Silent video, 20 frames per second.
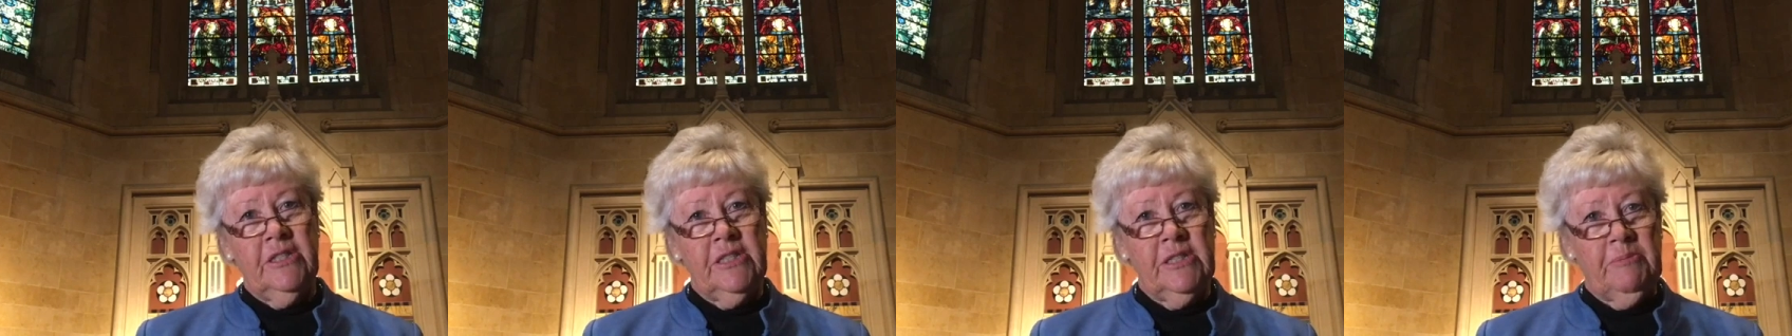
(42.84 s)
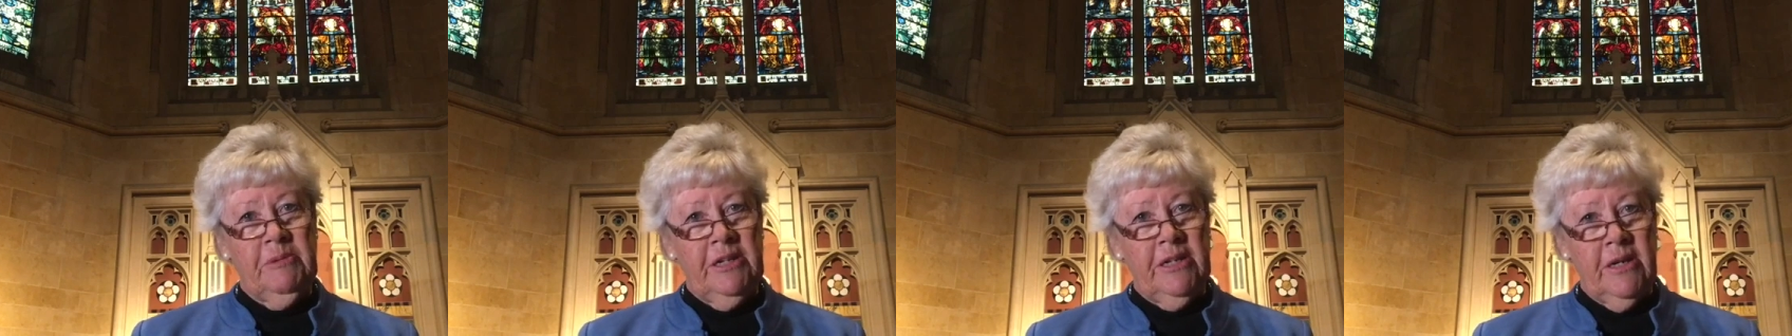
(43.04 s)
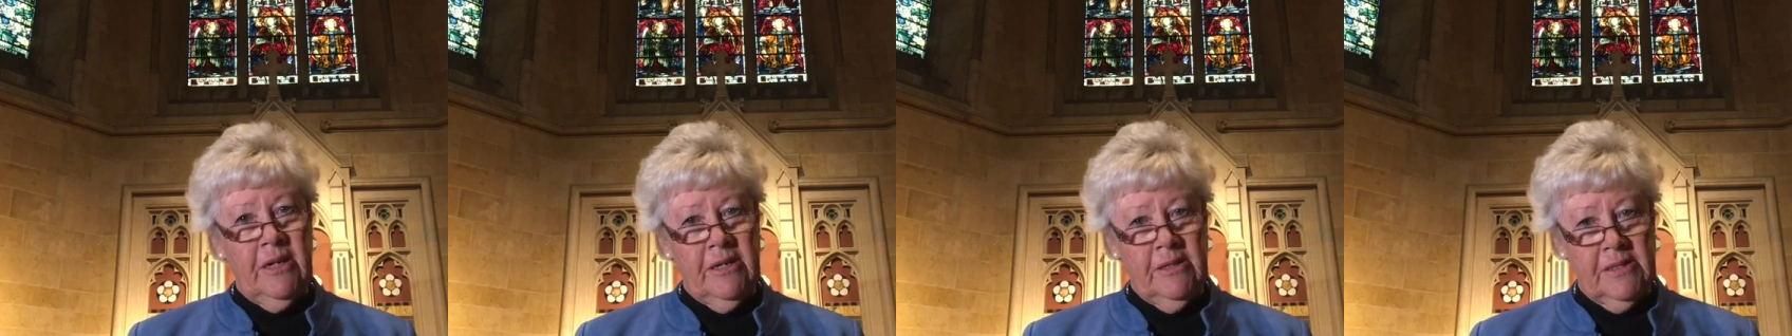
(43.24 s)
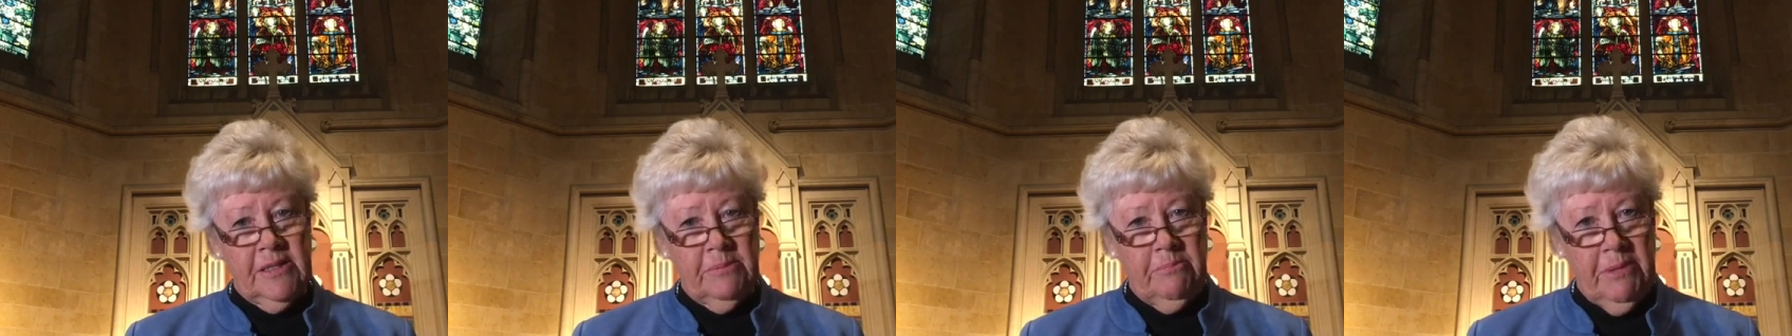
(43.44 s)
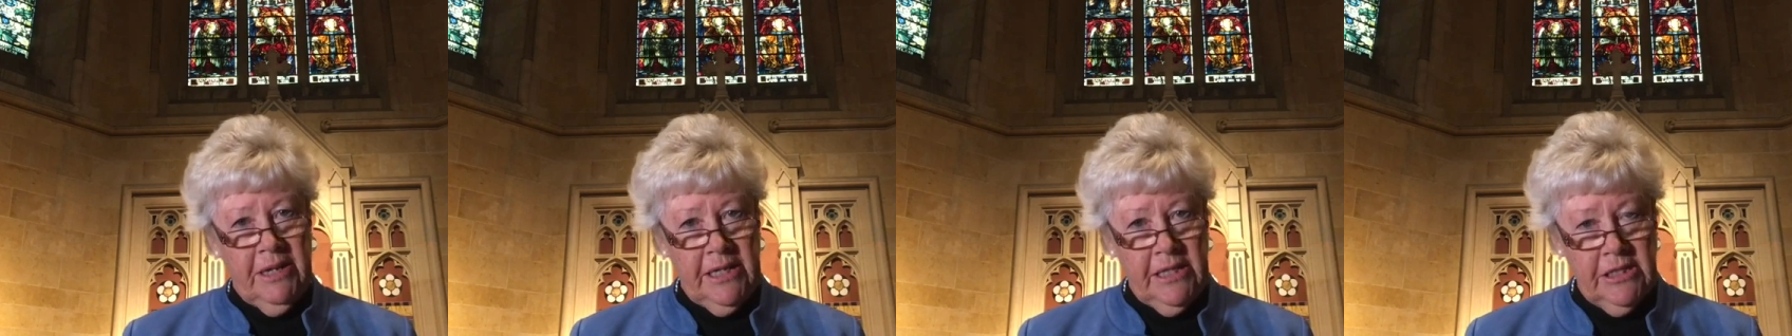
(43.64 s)
has been
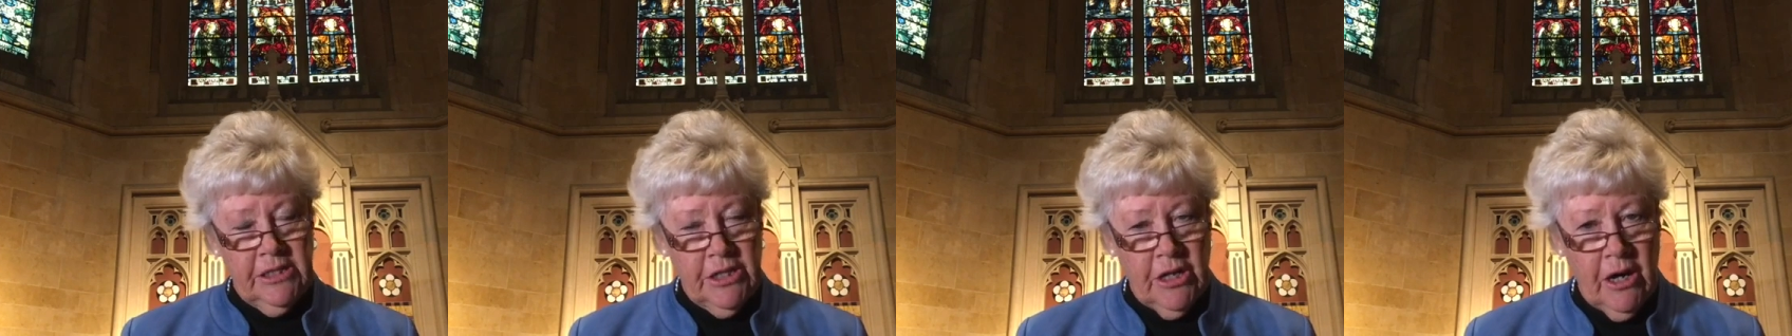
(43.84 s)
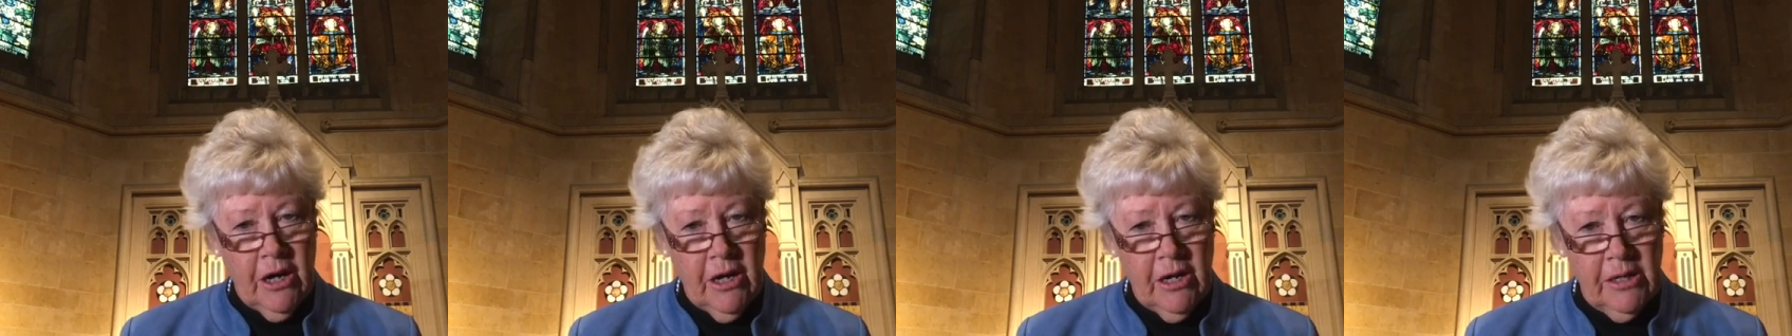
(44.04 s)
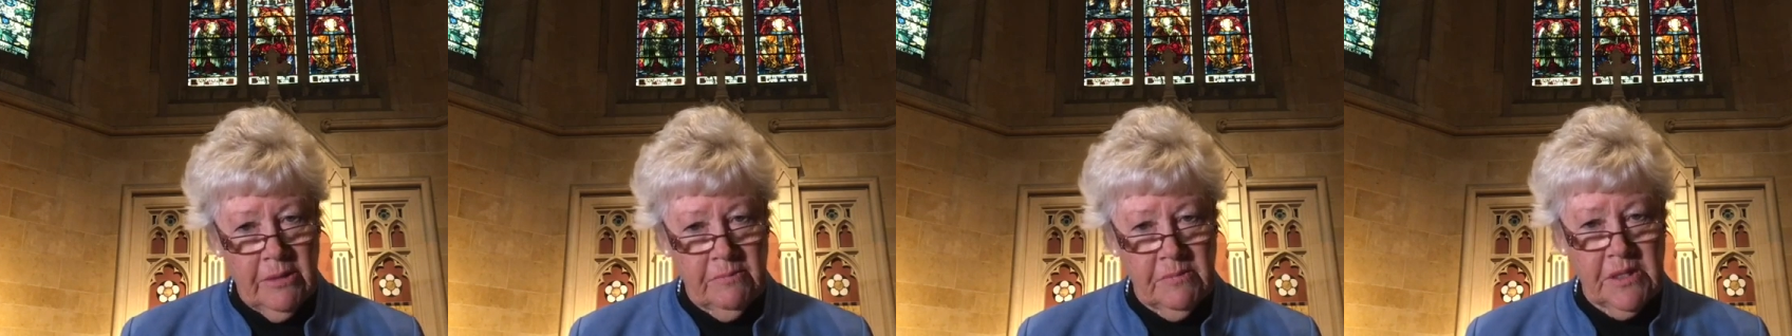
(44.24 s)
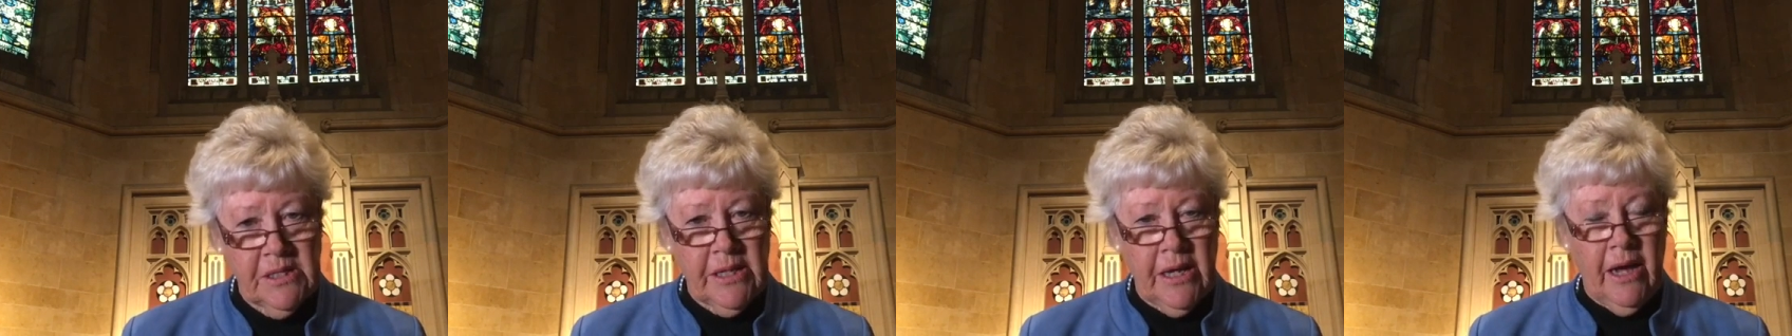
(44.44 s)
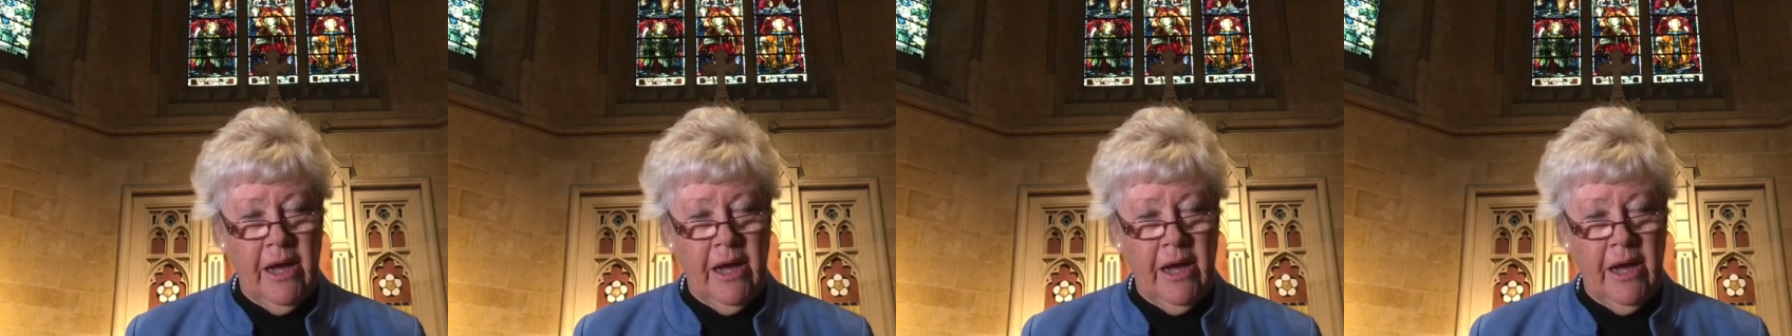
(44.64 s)
asked many times,